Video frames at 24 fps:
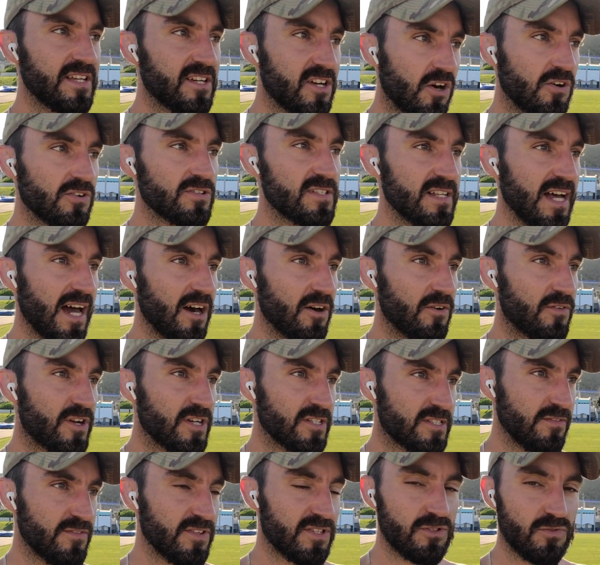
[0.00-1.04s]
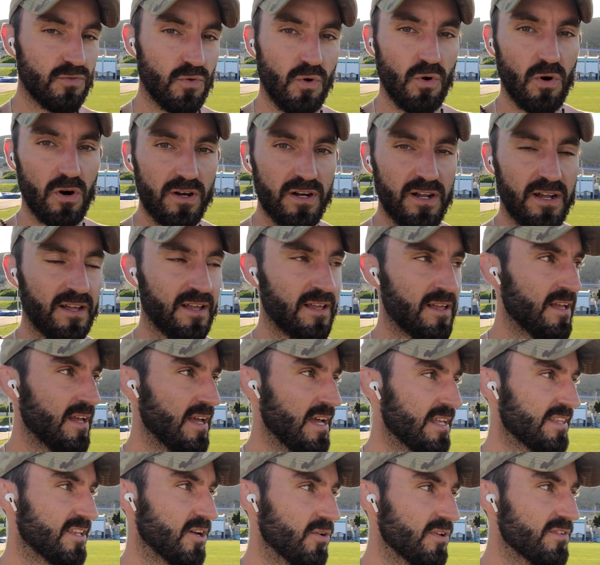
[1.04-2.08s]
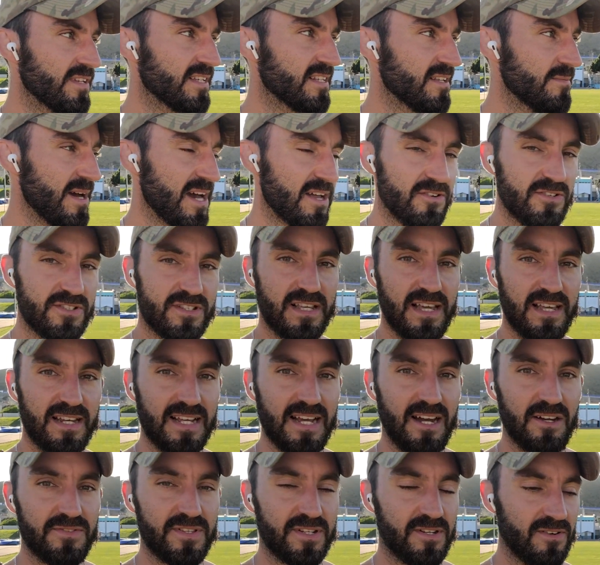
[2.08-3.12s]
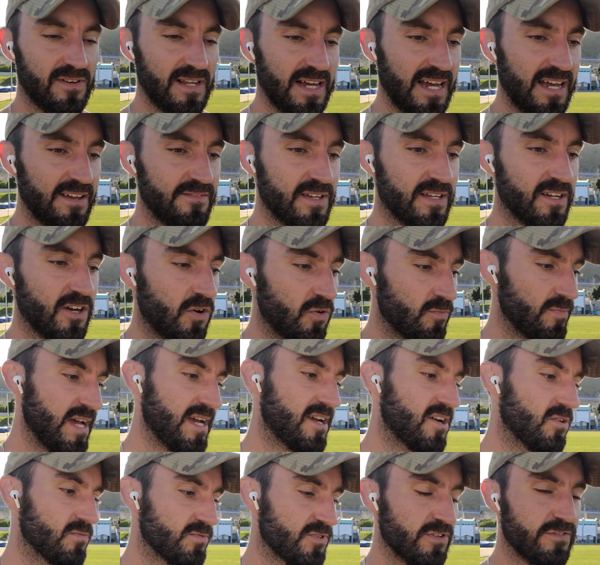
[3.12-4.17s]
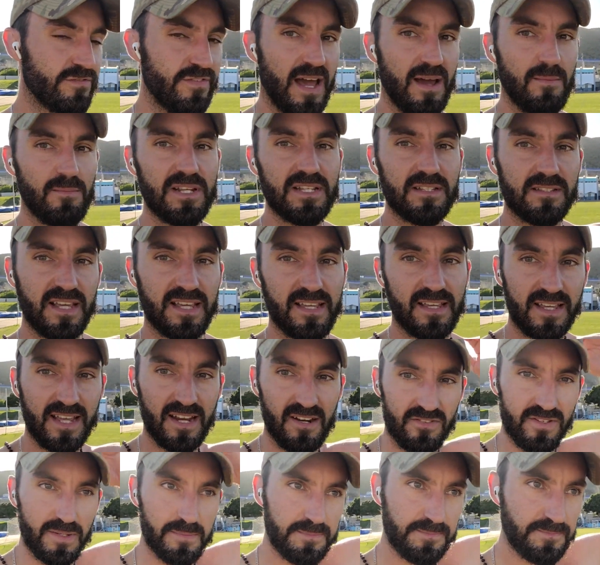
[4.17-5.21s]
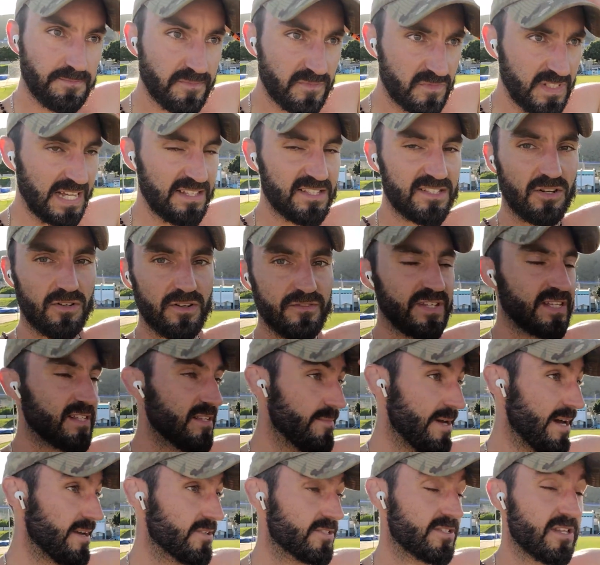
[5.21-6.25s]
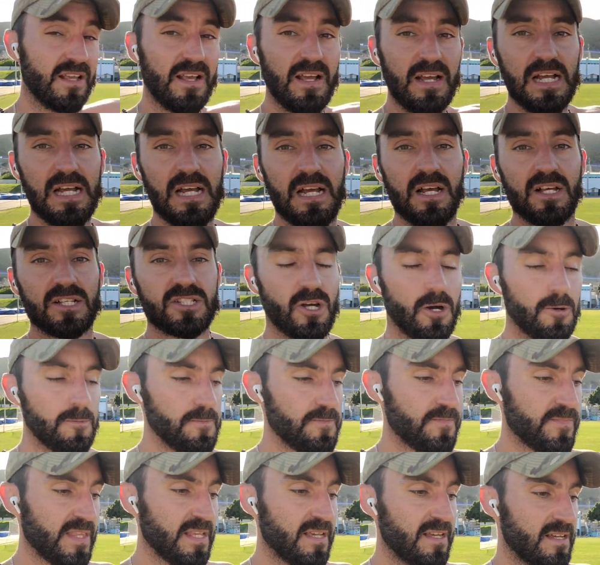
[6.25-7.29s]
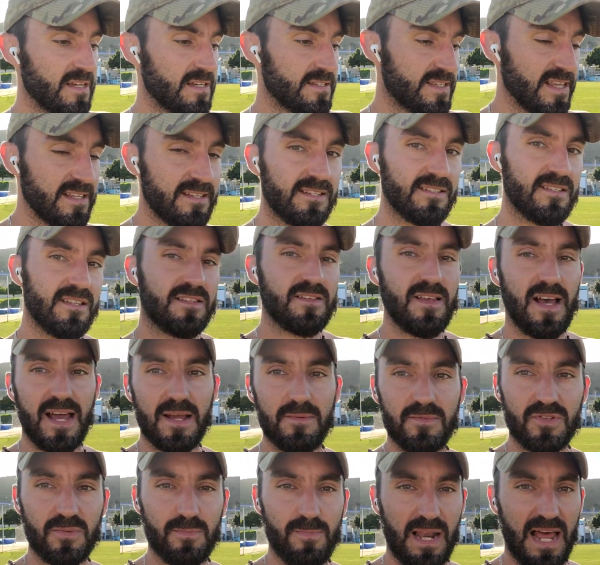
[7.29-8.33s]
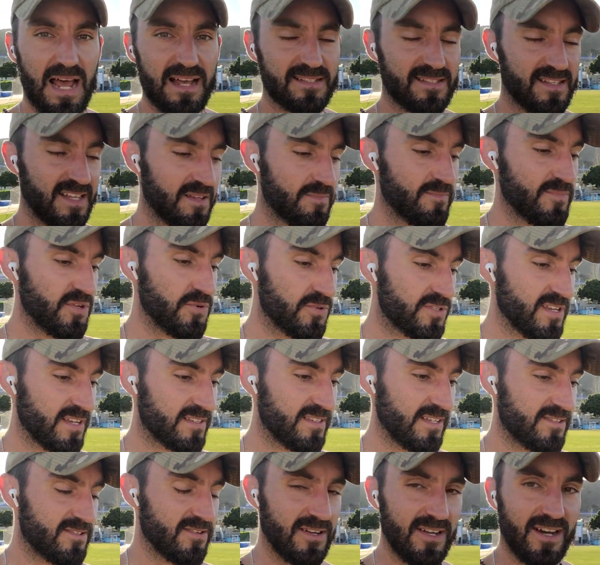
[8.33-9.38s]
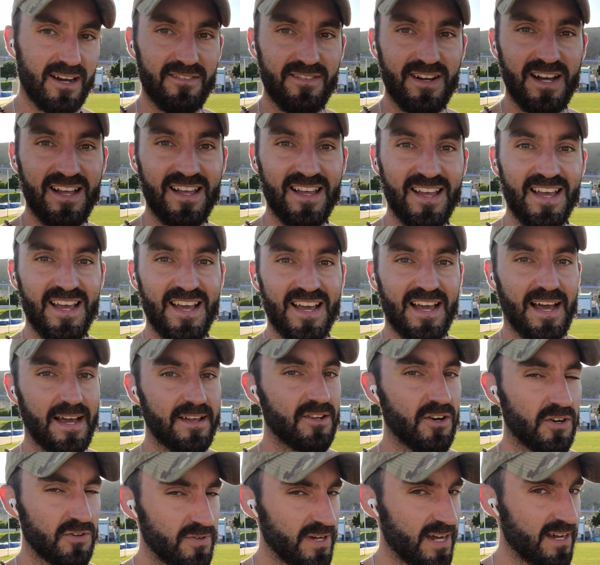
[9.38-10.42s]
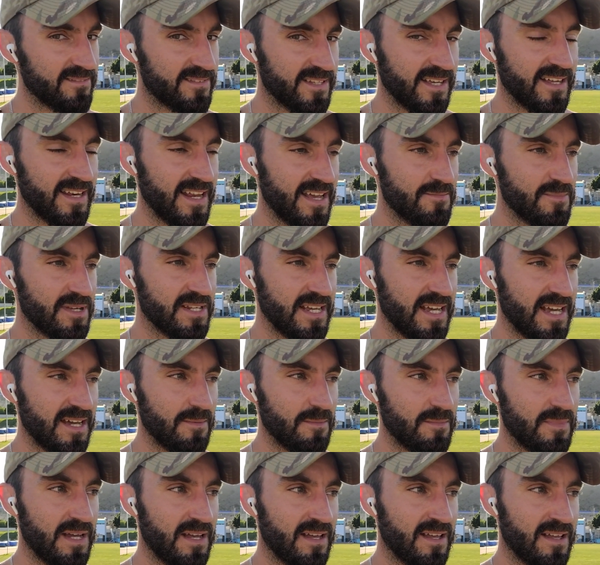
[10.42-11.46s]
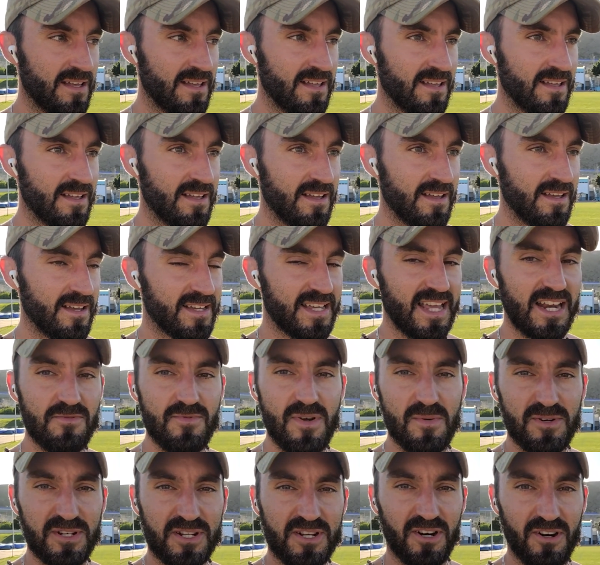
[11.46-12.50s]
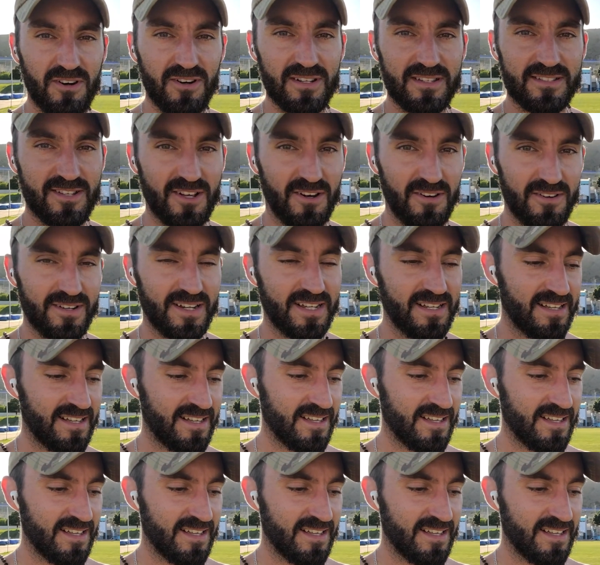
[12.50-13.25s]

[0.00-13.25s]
goes now, because if it's a war, the only thing that matters is getting out there alive and going back home to your family and taking care of them. That's the only thing that matters. So this is the time to blast that music that you love. I know you have that Eminem, can't remember the song.